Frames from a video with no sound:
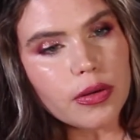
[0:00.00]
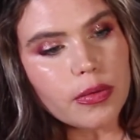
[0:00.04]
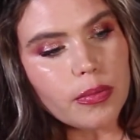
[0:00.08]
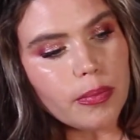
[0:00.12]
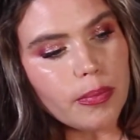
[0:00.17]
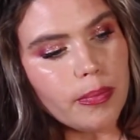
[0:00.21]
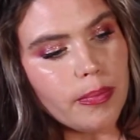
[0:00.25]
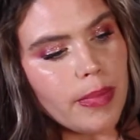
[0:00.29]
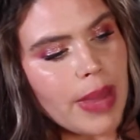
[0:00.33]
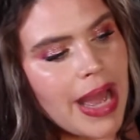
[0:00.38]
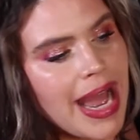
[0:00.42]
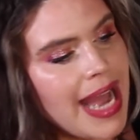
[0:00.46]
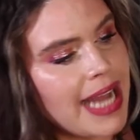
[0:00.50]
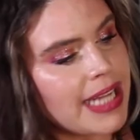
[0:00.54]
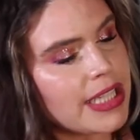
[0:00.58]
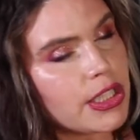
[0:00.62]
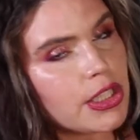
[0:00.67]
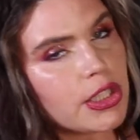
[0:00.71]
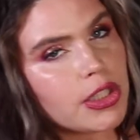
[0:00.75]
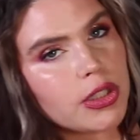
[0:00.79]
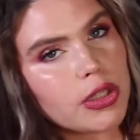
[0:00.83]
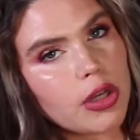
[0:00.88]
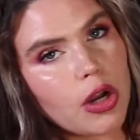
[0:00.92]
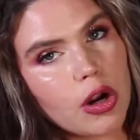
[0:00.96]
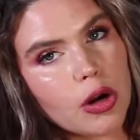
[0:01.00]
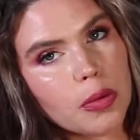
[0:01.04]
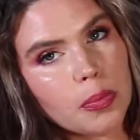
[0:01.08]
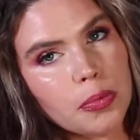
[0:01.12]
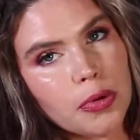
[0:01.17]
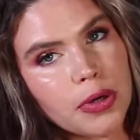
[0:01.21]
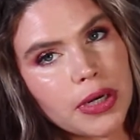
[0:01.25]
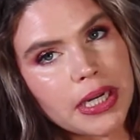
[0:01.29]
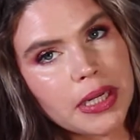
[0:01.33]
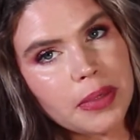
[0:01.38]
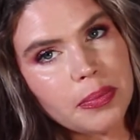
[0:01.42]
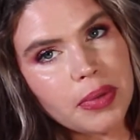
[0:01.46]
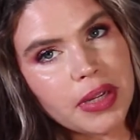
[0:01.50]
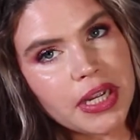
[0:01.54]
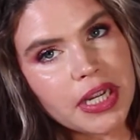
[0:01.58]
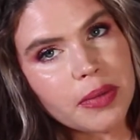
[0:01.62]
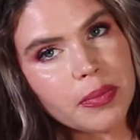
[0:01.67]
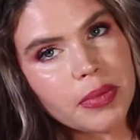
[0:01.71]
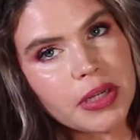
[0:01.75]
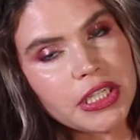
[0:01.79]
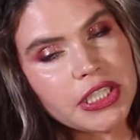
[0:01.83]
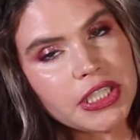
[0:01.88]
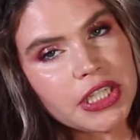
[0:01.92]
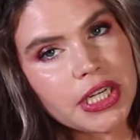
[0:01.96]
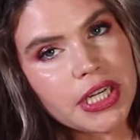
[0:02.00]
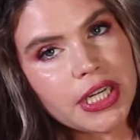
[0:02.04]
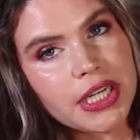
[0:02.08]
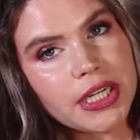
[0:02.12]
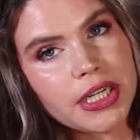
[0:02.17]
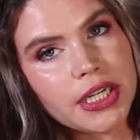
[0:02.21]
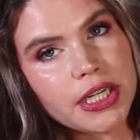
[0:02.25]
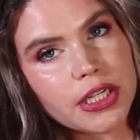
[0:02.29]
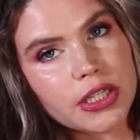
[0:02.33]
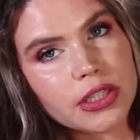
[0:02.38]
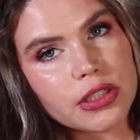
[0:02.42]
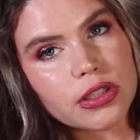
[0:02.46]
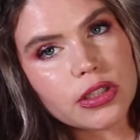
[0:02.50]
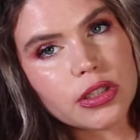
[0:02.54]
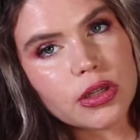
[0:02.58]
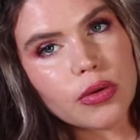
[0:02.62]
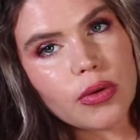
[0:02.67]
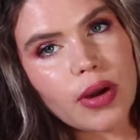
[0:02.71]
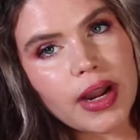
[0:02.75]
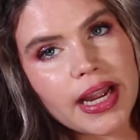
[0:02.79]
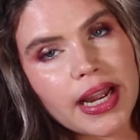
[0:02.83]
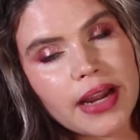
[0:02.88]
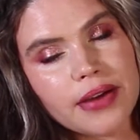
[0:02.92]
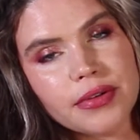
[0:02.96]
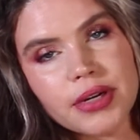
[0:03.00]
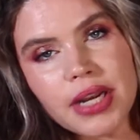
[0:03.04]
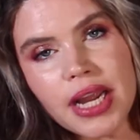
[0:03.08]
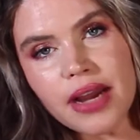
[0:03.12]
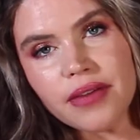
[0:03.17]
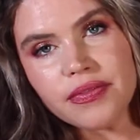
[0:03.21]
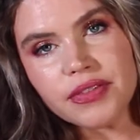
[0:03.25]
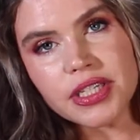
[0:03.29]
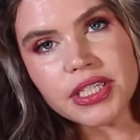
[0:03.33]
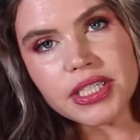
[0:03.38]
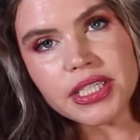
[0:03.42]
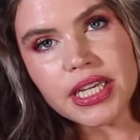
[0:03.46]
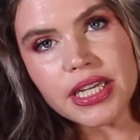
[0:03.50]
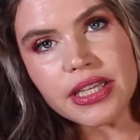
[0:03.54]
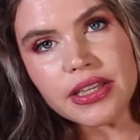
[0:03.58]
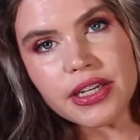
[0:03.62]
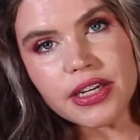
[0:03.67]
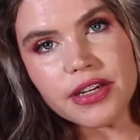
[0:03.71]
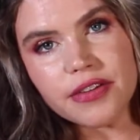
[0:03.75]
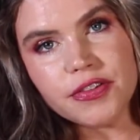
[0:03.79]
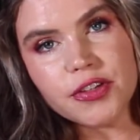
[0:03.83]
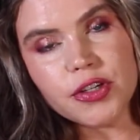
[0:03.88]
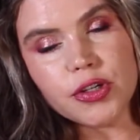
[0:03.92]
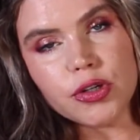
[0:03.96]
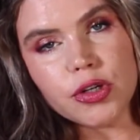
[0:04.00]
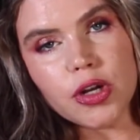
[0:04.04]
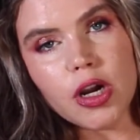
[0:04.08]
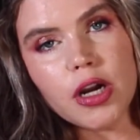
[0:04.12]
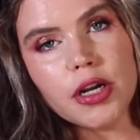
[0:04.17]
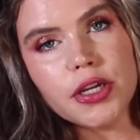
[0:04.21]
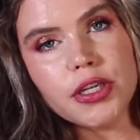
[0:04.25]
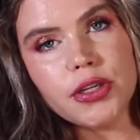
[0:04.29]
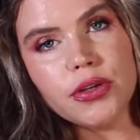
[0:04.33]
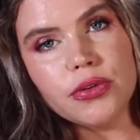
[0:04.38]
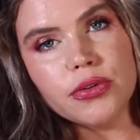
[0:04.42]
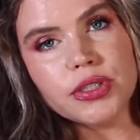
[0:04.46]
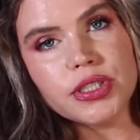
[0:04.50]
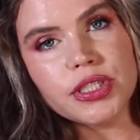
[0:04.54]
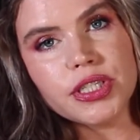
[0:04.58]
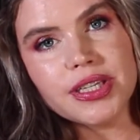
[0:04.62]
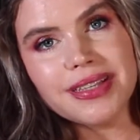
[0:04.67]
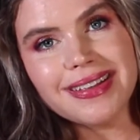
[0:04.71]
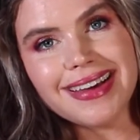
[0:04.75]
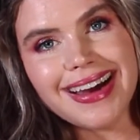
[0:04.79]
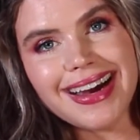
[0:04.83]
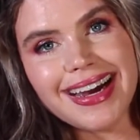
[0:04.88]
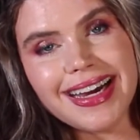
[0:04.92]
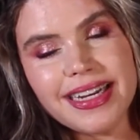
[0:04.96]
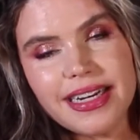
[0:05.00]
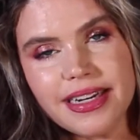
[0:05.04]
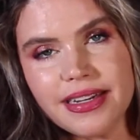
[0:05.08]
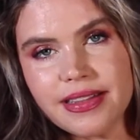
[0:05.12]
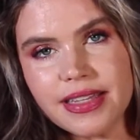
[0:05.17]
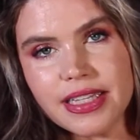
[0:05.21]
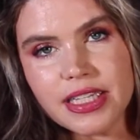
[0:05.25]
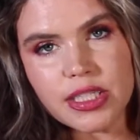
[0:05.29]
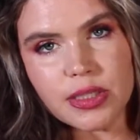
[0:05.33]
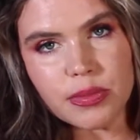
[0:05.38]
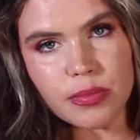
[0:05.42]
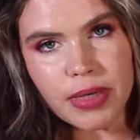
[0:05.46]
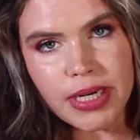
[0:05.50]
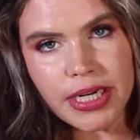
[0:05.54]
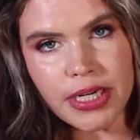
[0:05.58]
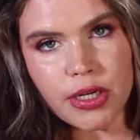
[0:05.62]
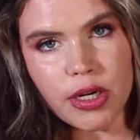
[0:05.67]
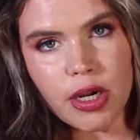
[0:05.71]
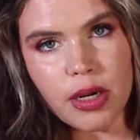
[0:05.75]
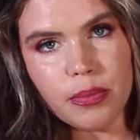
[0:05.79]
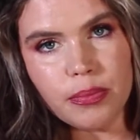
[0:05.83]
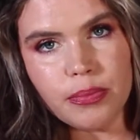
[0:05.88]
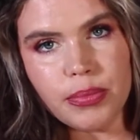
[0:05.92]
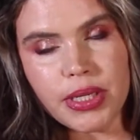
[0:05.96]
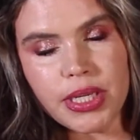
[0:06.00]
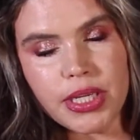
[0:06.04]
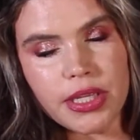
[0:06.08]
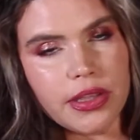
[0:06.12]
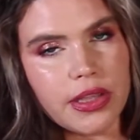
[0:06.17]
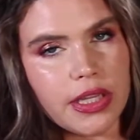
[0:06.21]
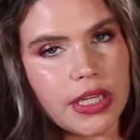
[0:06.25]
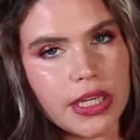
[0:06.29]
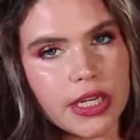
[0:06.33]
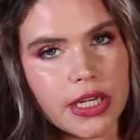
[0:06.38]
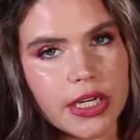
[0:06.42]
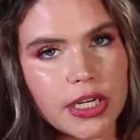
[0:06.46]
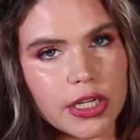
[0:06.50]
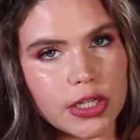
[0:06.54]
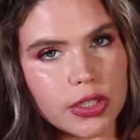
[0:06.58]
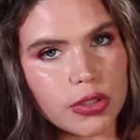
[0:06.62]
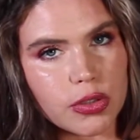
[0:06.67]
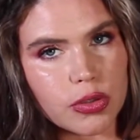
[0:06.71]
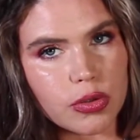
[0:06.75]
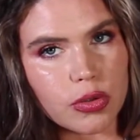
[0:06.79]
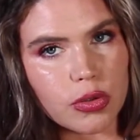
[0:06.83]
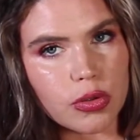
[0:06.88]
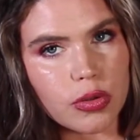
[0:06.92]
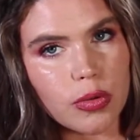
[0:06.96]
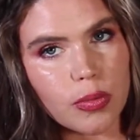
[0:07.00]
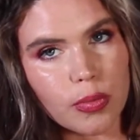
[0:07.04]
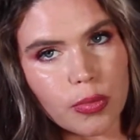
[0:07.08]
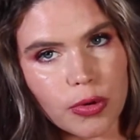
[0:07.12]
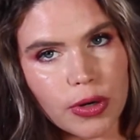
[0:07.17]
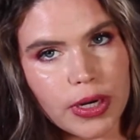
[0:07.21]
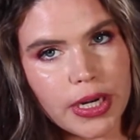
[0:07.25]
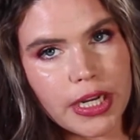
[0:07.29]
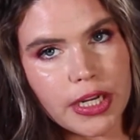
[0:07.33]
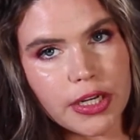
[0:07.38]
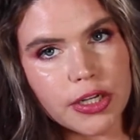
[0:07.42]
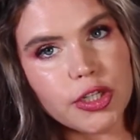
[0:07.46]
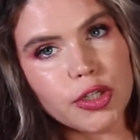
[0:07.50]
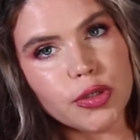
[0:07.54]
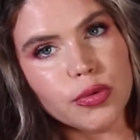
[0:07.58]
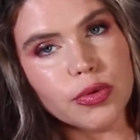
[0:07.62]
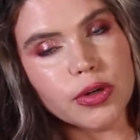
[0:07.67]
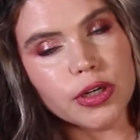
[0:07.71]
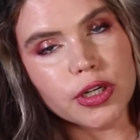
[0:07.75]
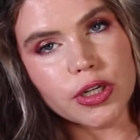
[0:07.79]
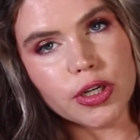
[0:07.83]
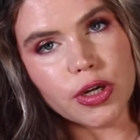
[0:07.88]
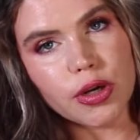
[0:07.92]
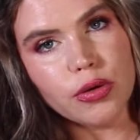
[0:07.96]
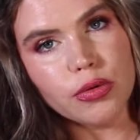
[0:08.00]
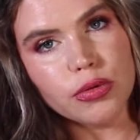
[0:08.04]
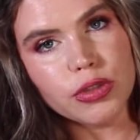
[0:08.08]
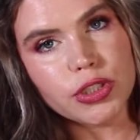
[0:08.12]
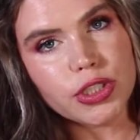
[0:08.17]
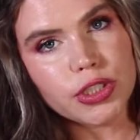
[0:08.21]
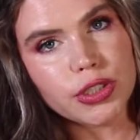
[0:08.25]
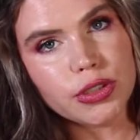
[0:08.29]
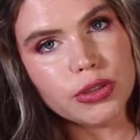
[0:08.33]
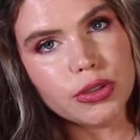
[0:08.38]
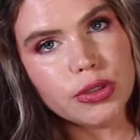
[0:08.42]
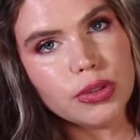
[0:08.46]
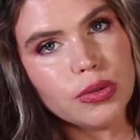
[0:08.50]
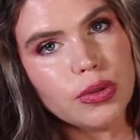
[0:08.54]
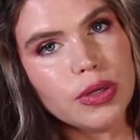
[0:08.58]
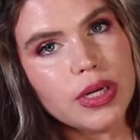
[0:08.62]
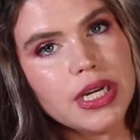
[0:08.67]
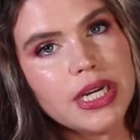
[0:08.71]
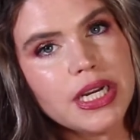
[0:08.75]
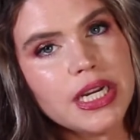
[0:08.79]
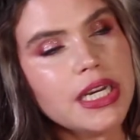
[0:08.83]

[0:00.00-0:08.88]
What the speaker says: mattes are pretty pigmented, so I would have to say that if you're not used to that, this might not be the initial brand you want to go to.